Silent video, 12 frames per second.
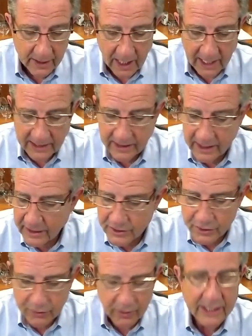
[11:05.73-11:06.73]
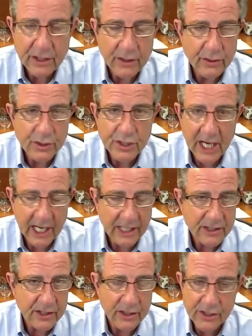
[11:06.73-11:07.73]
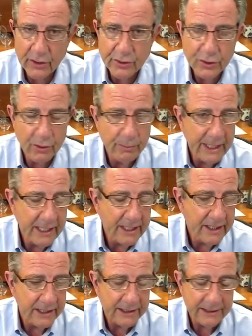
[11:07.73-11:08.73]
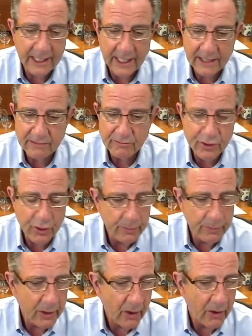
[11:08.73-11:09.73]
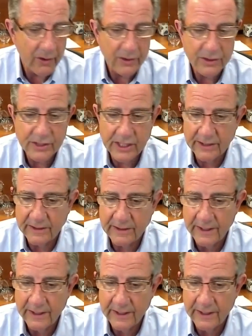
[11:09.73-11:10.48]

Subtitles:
I think it's great to use text and social media and Zoom calls and